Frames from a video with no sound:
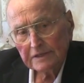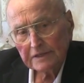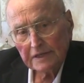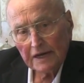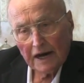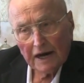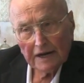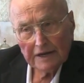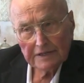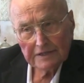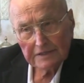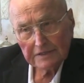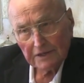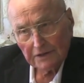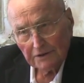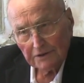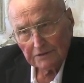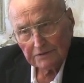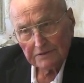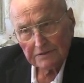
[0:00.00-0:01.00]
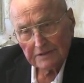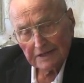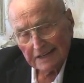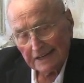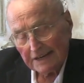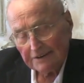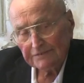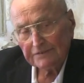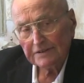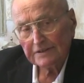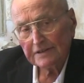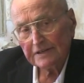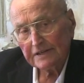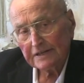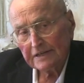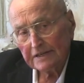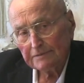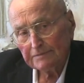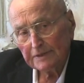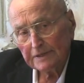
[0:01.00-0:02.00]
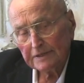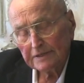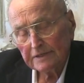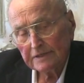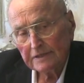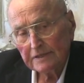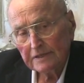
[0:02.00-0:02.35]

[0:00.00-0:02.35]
College, of course, was after that, but